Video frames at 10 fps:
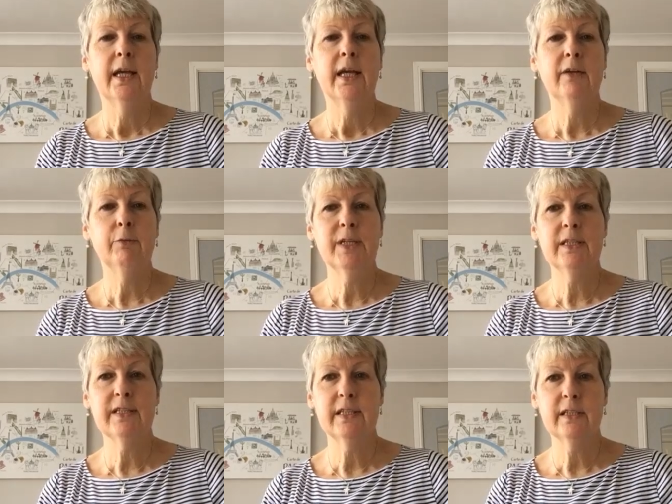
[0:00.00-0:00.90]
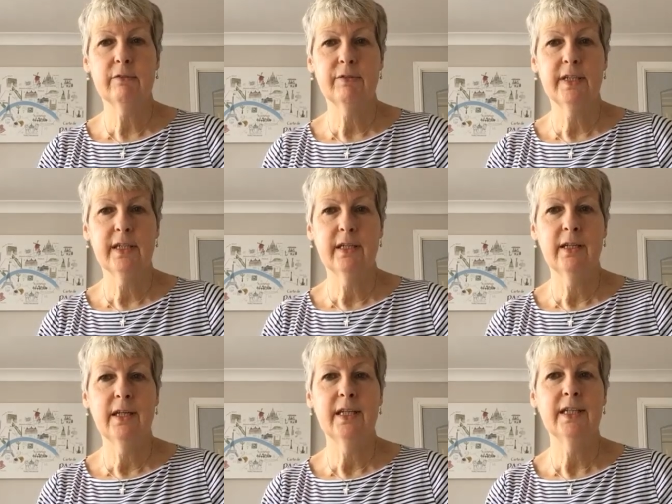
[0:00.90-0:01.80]
If we consider fear,
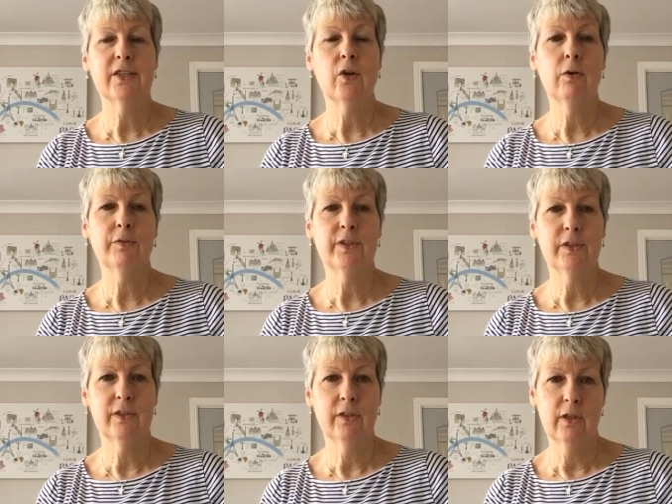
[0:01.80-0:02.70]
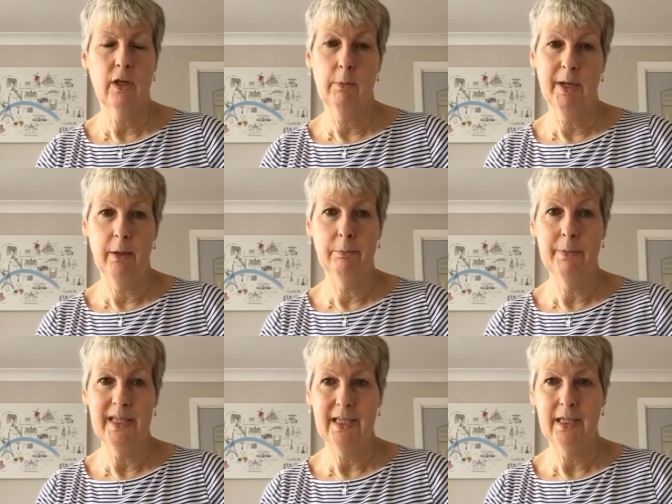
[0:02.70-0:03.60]
it's often about
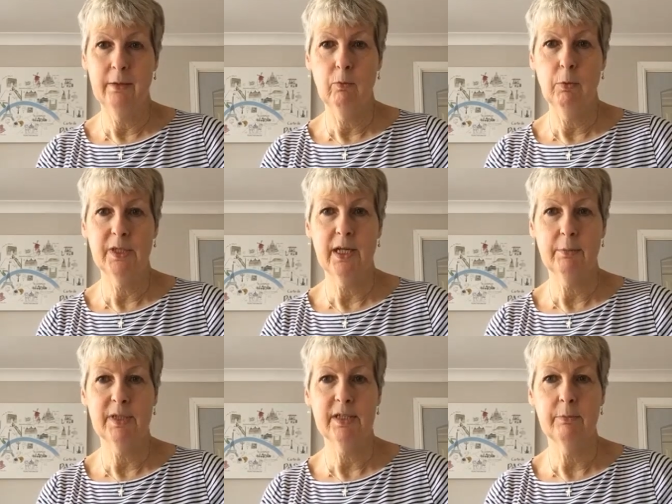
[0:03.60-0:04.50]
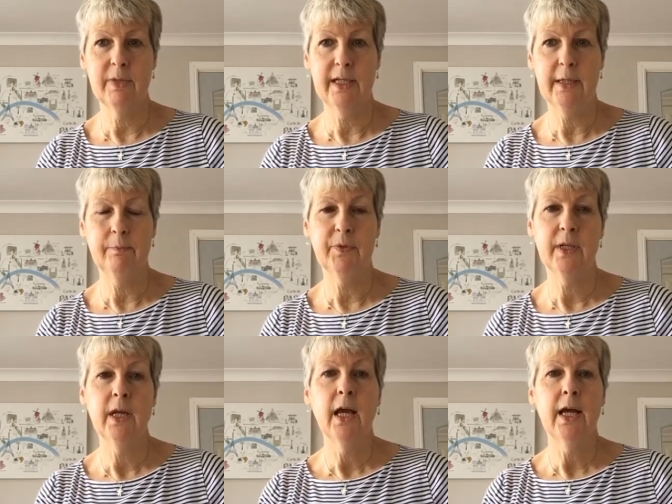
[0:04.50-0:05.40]
me, what would happen to me,
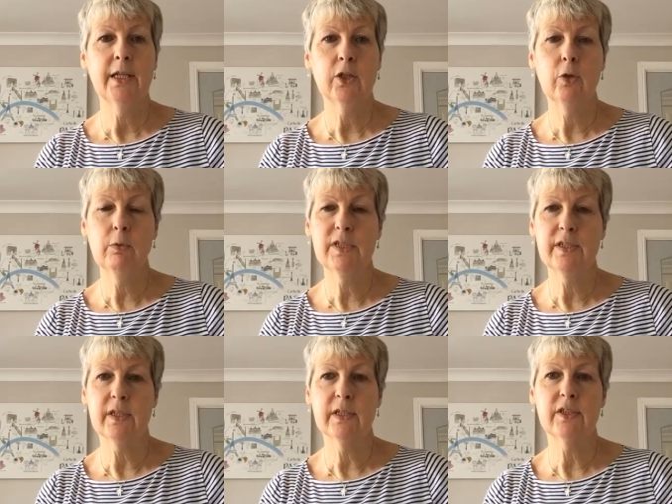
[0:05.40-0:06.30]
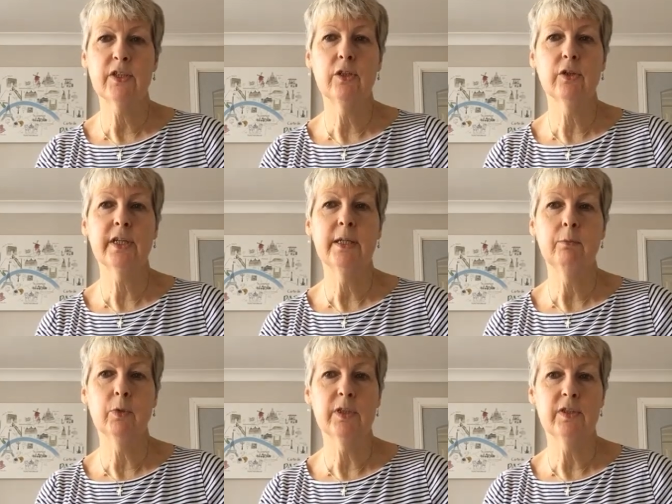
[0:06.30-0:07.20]
and it causes us to look
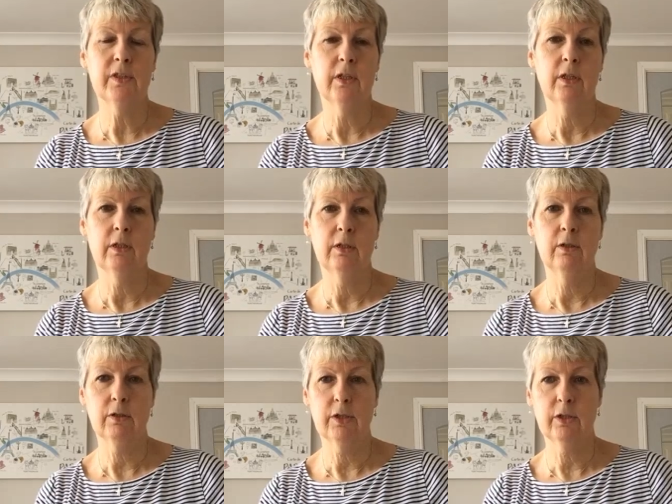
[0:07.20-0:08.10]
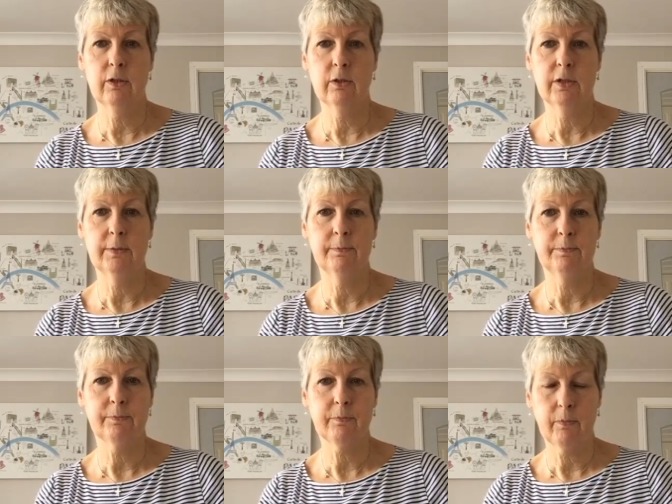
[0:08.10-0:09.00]
inwards, not at God.
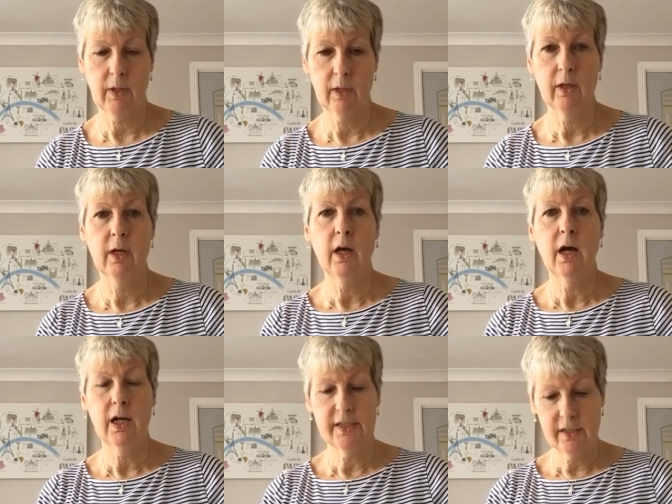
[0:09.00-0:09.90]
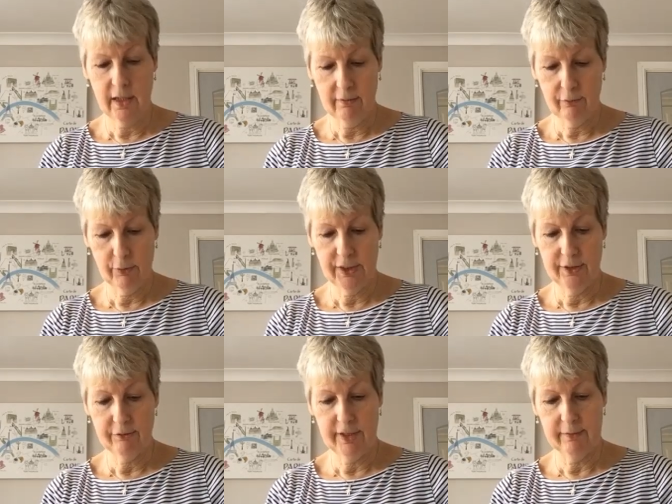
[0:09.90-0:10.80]
Isaiah
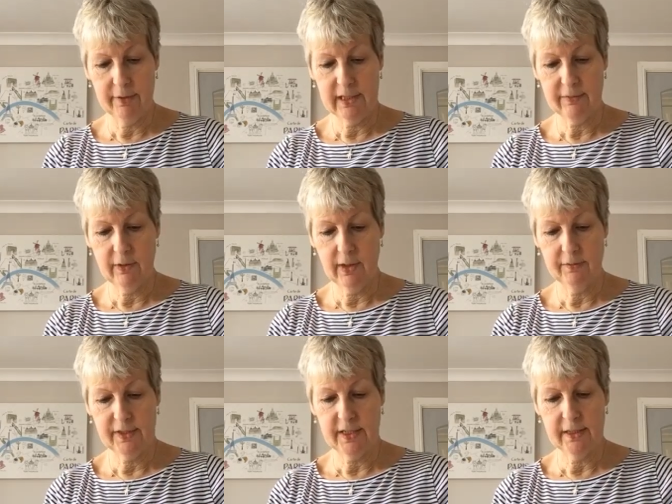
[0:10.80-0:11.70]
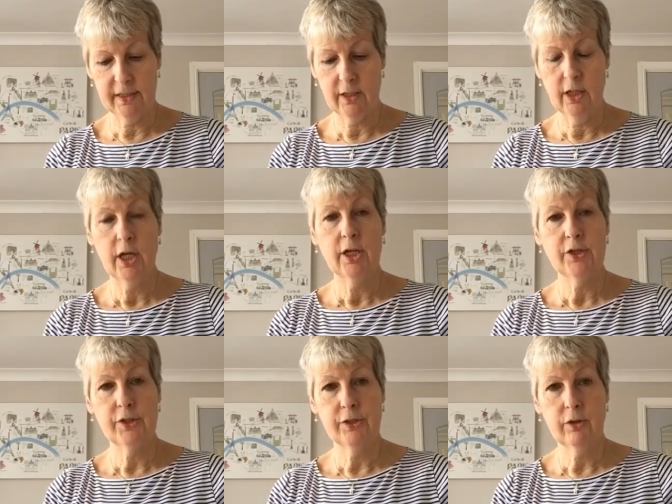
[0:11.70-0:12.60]
43 verse 5 says,
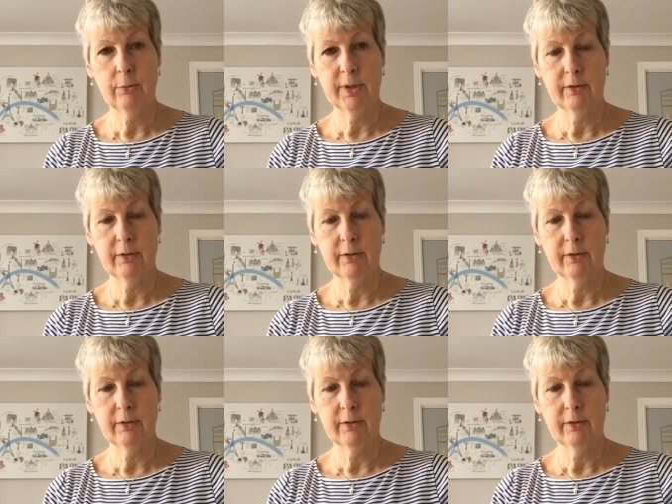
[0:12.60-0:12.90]
"Do not be